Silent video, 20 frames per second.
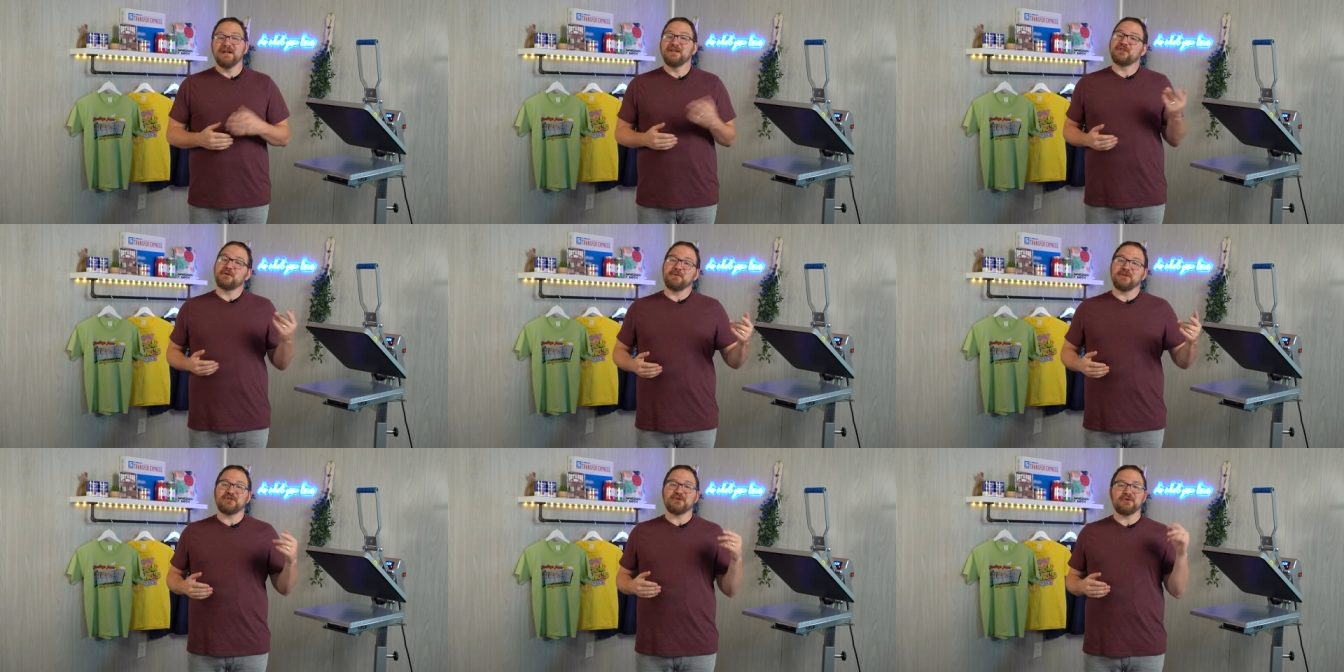
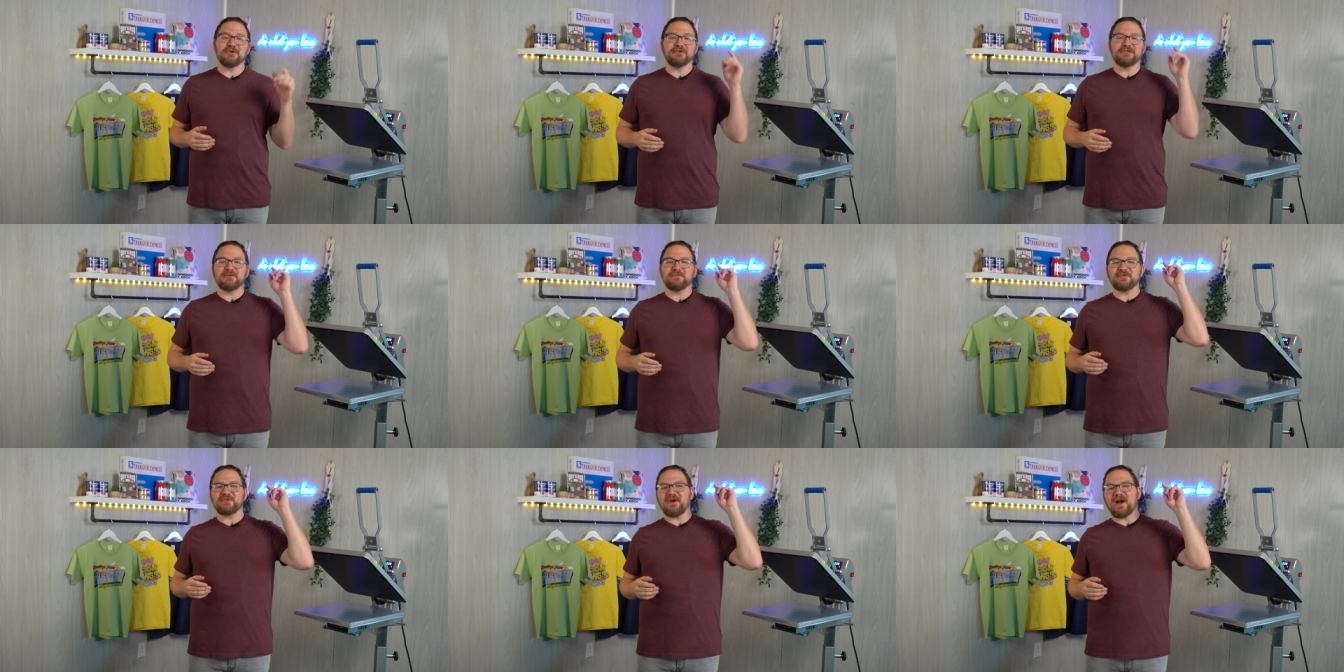So be sure you're
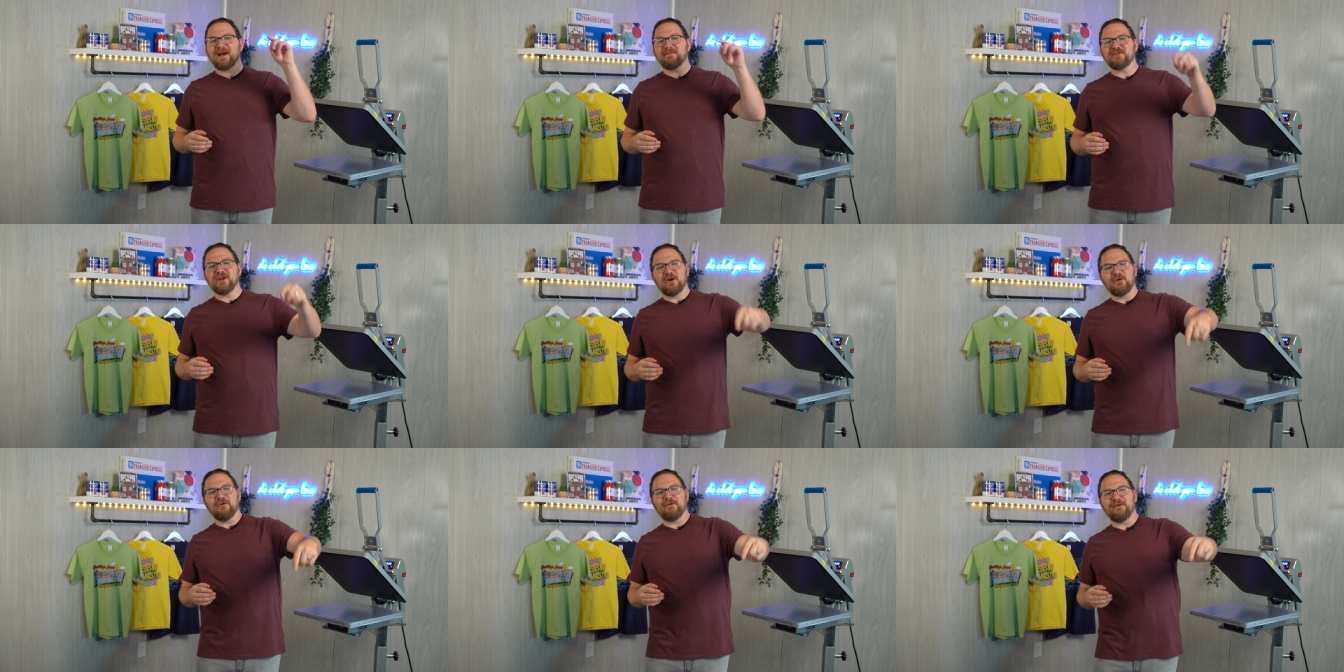
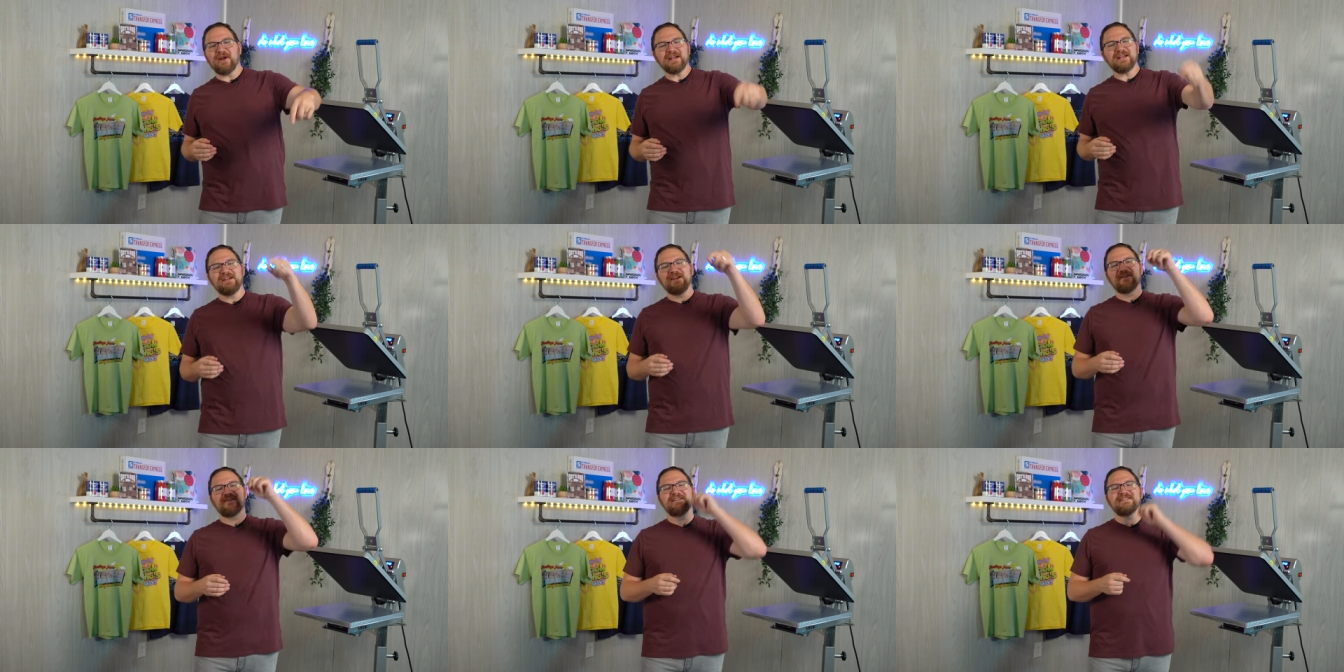subscribed right
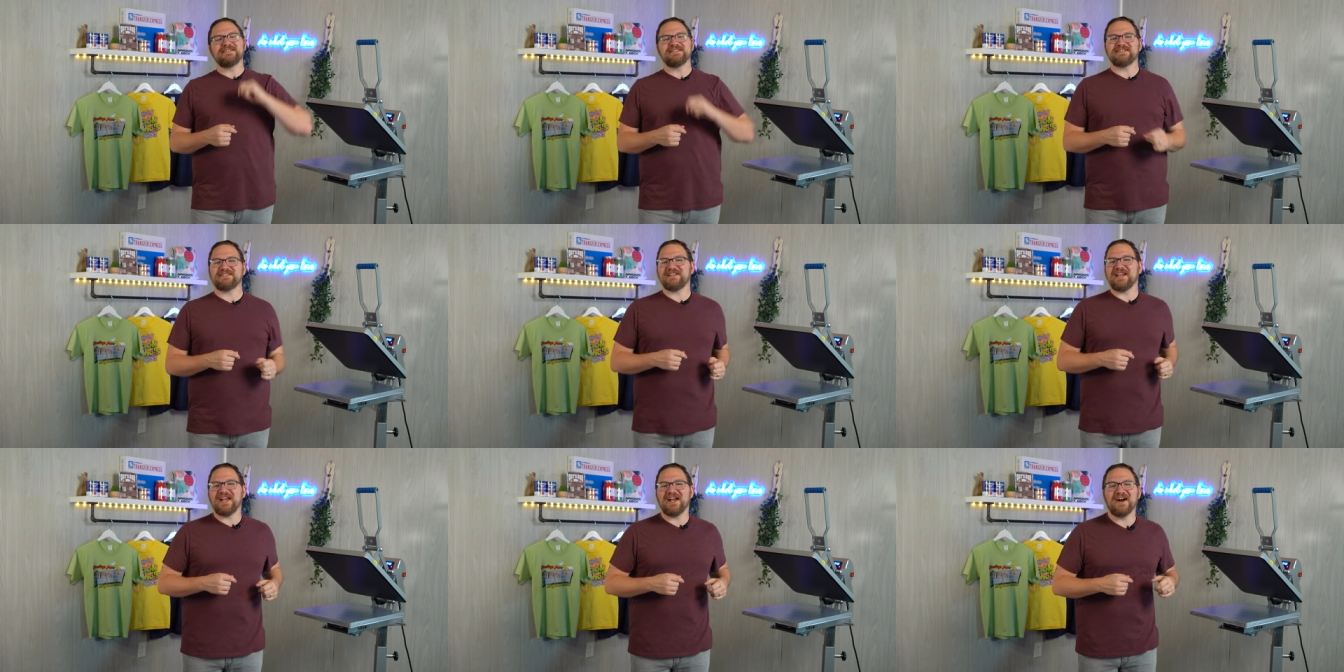here to
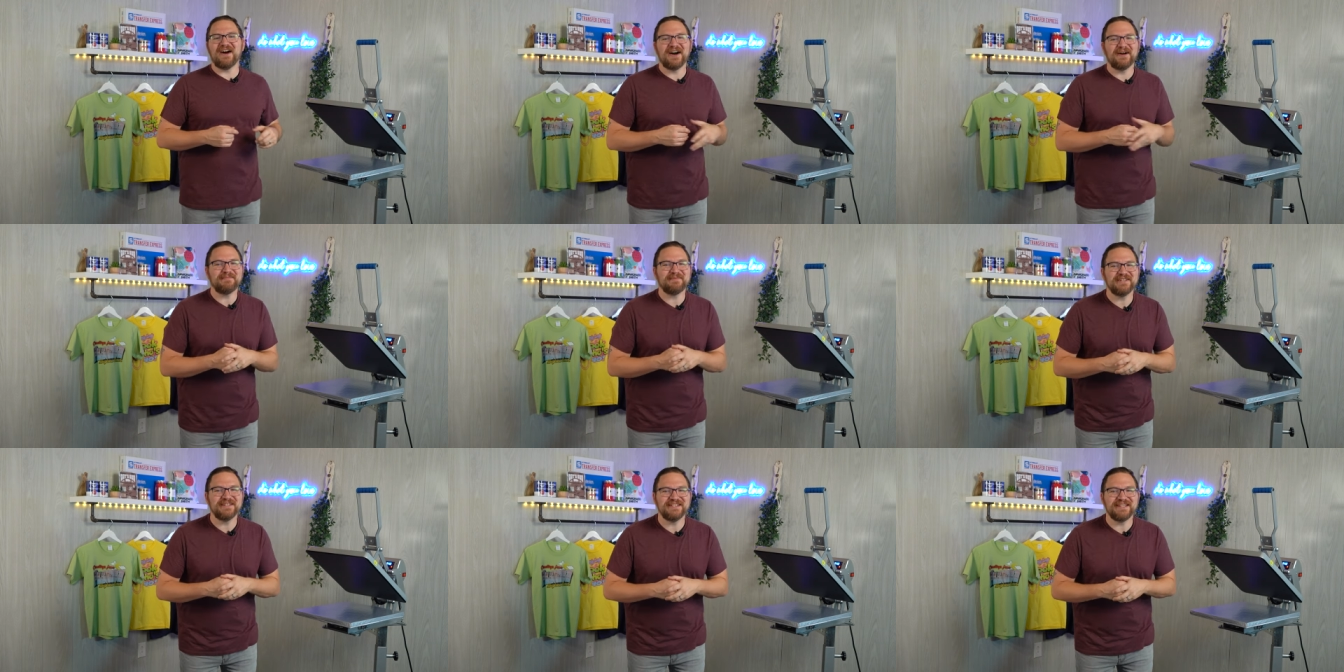stay
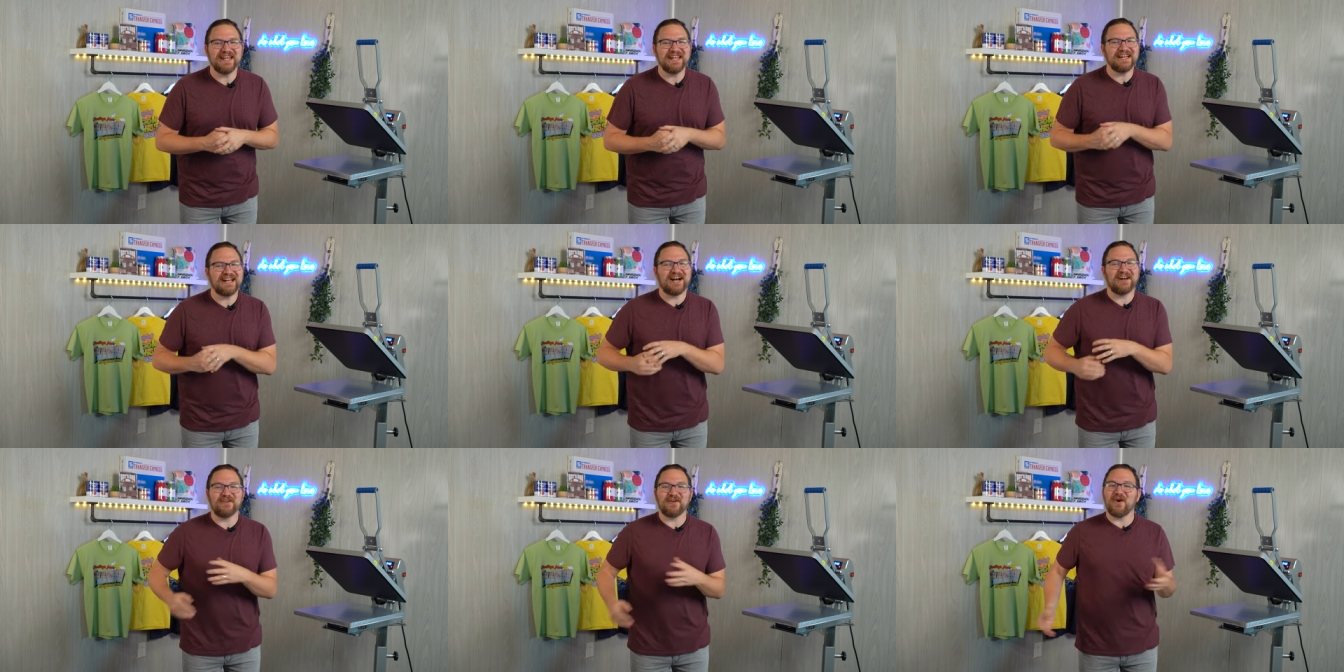up to
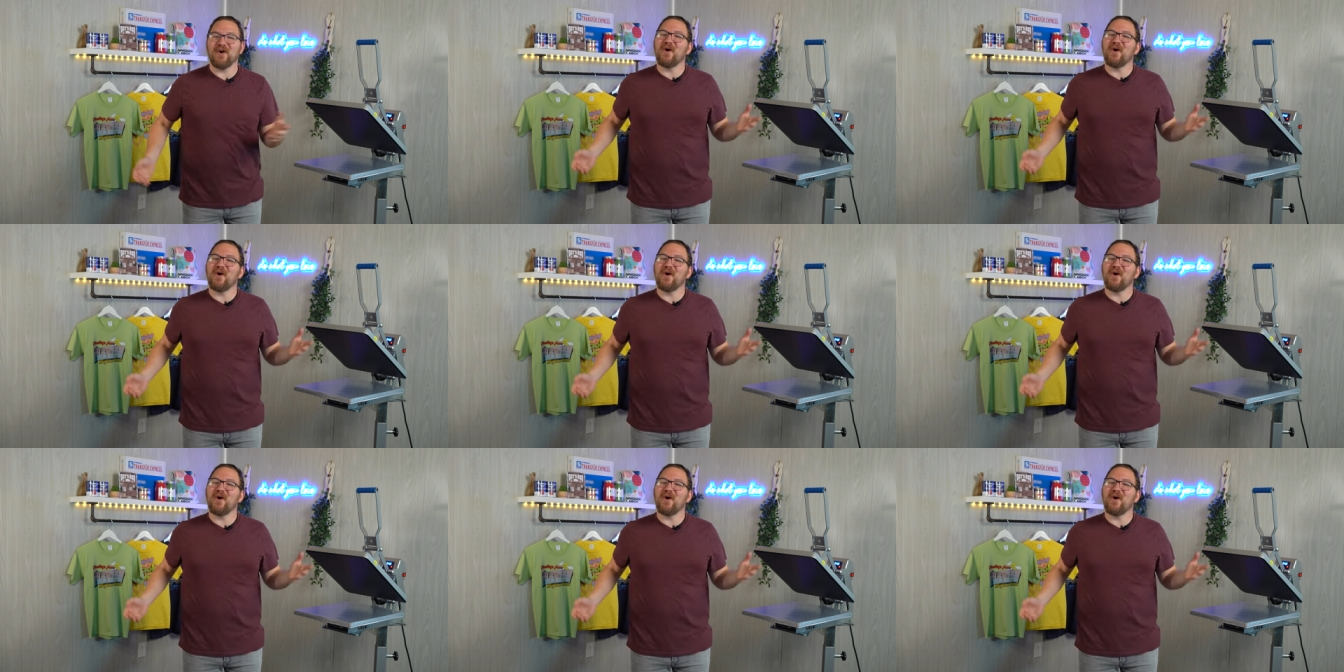date on